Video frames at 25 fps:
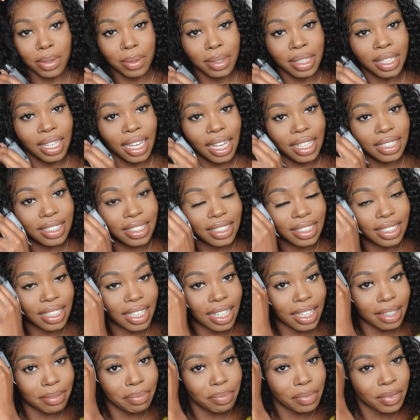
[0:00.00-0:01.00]
You guessed
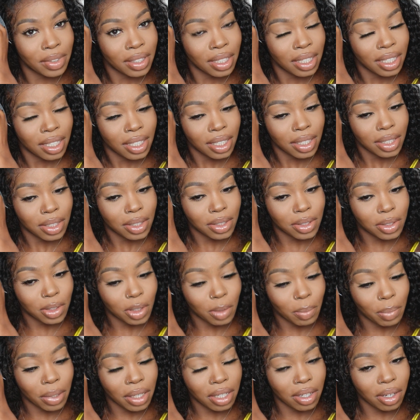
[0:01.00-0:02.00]
it.
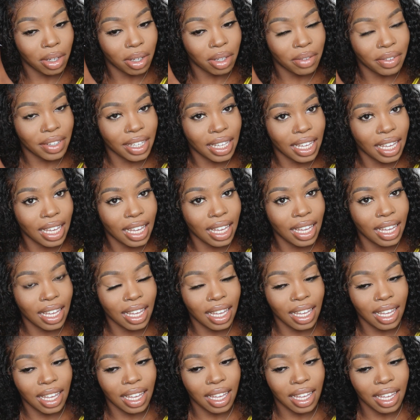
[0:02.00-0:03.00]
Supernova
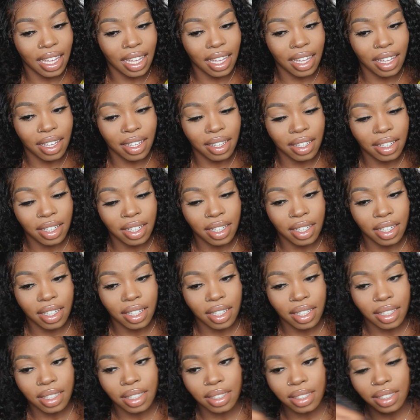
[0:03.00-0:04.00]
hair.
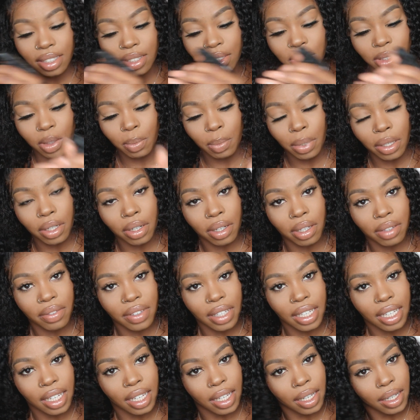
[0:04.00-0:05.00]
This is Supernova
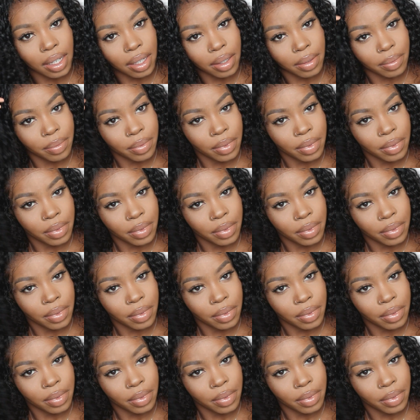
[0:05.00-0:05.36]
hair.